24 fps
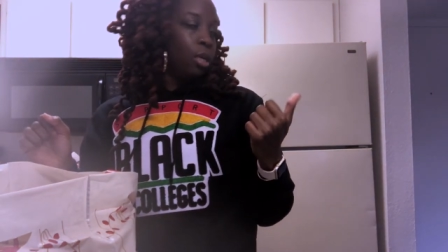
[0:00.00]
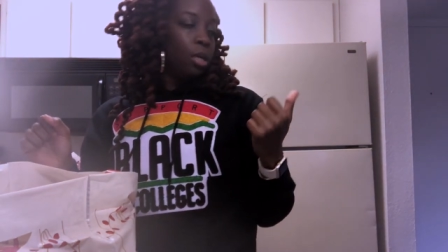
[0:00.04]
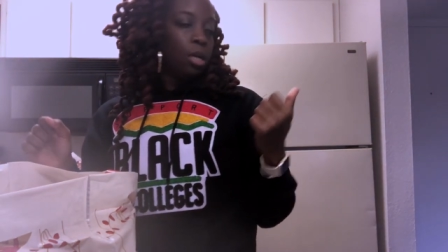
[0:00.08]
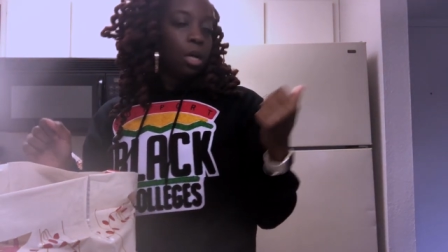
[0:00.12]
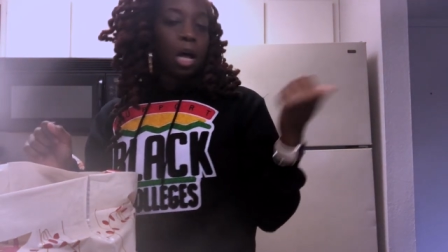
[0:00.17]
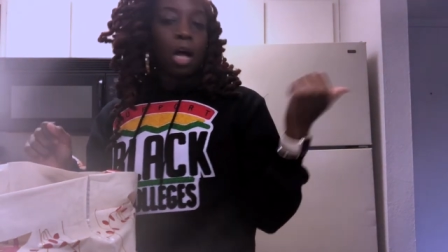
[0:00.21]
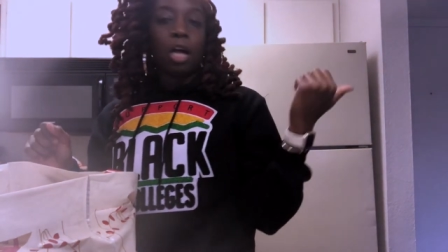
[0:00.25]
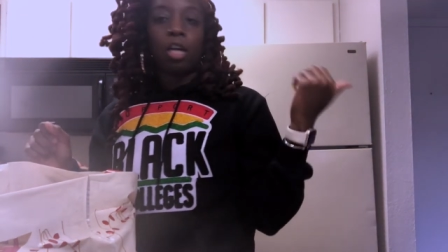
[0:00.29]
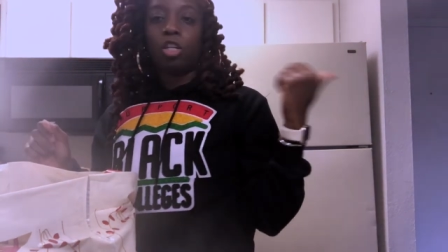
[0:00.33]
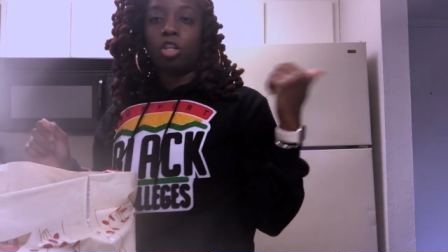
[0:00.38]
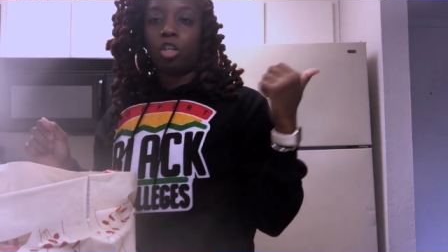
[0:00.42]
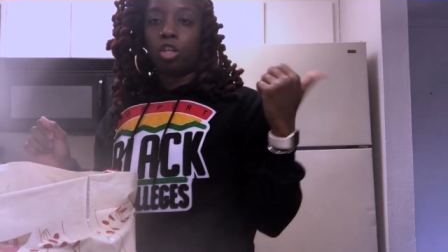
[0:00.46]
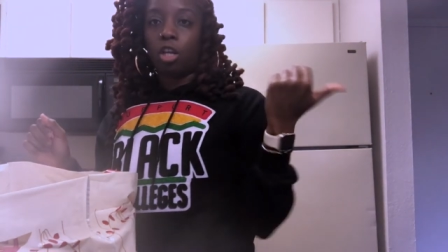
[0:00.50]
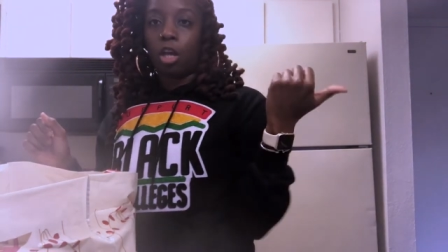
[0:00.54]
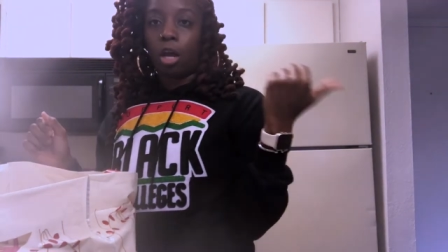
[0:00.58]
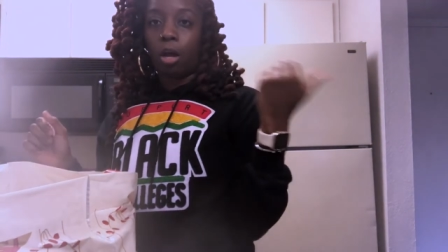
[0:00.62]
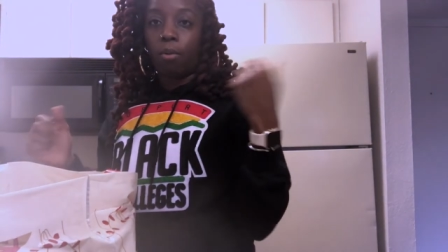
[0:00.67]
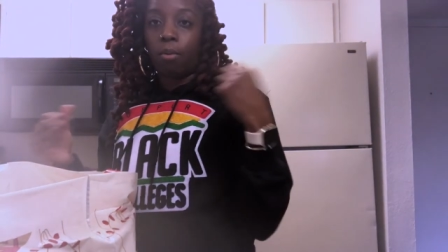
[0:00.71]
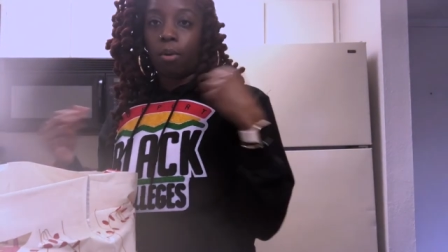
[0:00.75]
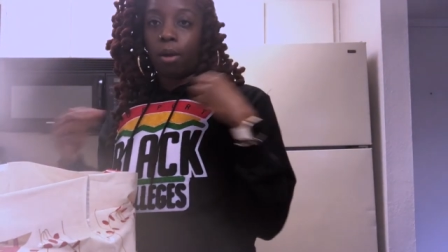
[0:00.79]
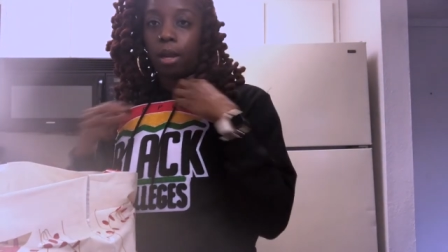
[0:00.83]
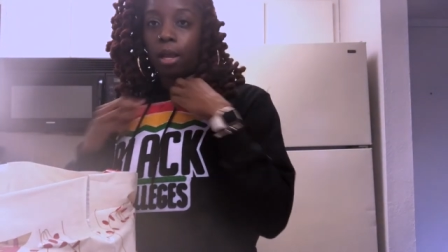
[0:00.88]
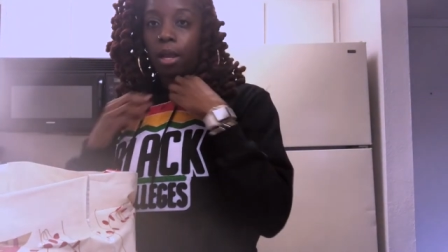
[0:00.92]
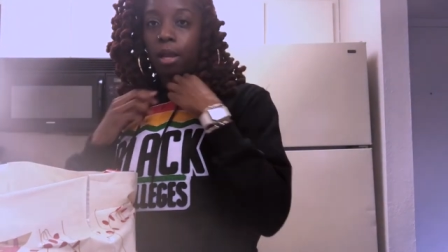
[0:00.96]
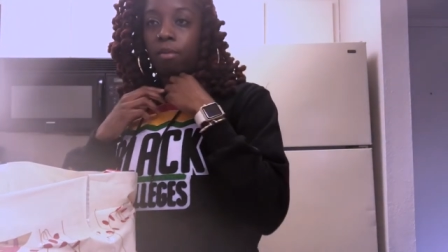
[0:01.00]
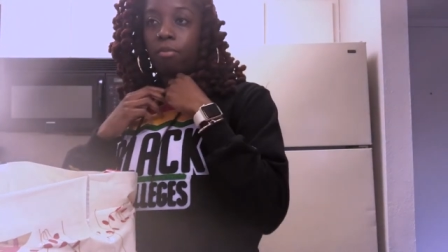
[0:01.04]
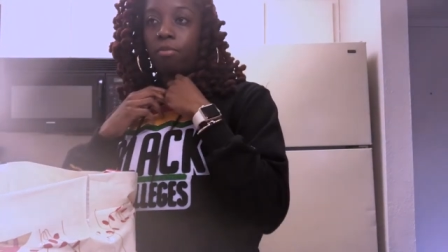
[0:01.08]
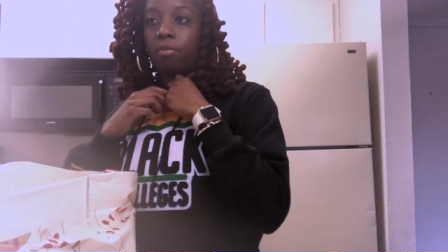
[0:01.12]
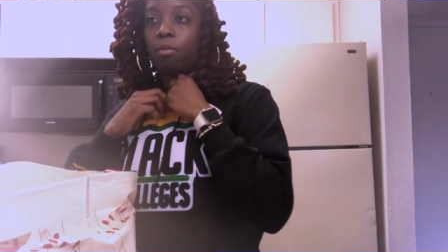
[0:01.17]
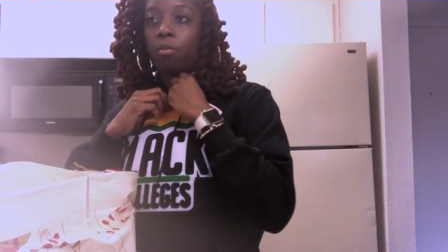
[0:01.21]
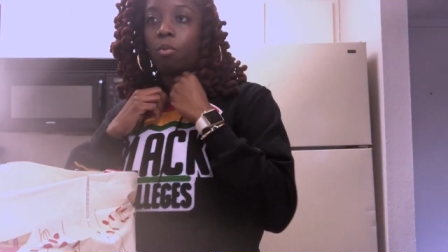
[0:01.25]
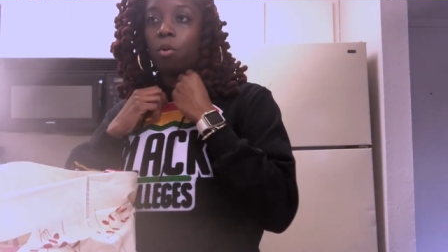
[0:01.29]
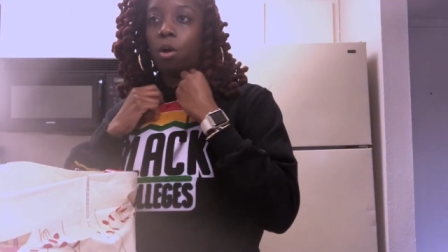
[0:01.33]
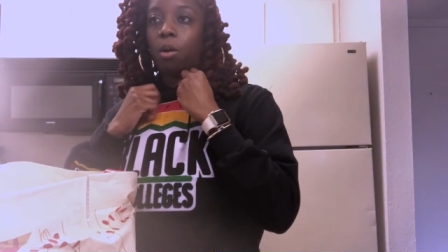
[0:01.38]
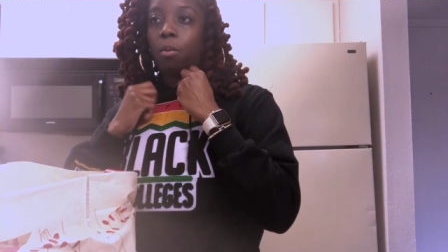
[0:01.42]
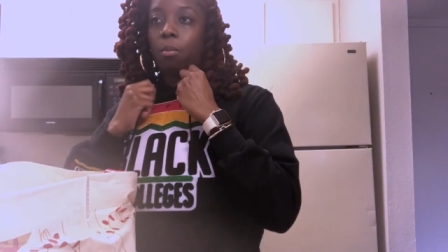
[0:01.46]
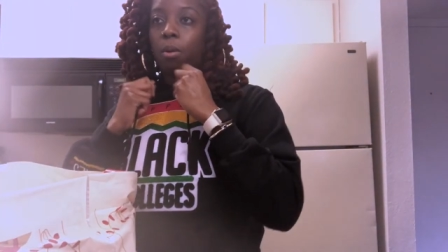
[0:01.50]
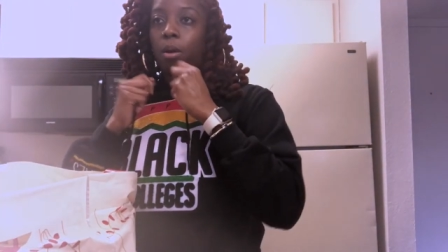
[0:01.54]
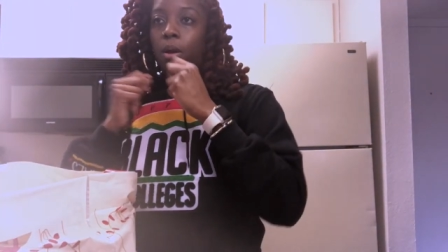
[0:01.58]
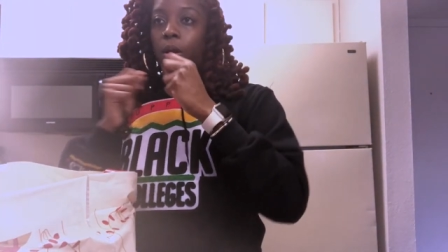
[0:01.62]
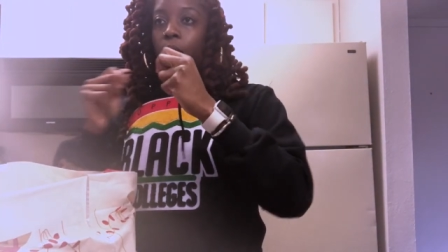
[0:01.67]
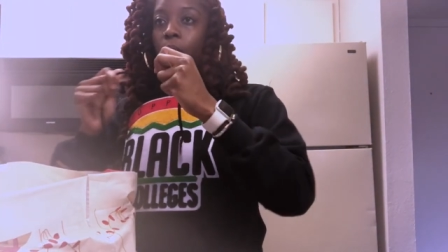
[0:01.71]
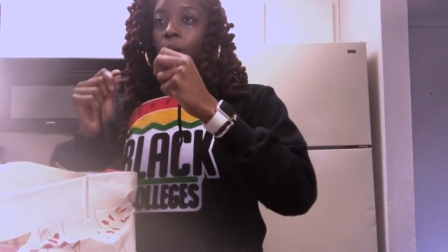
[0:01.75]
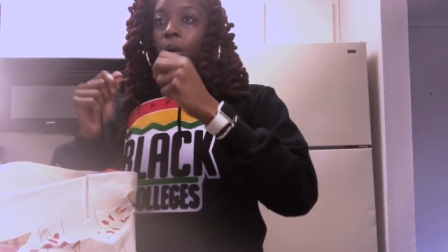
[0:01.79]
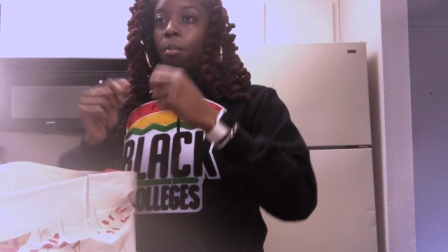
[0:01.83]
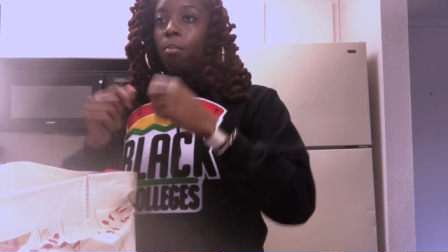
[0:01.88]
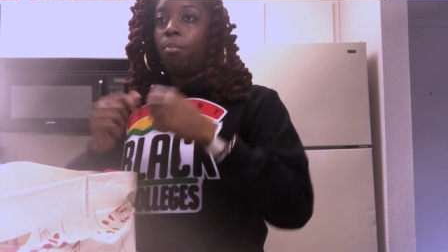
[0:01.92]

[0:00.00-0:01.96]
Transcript: I'll show y'all what I got from Walmart,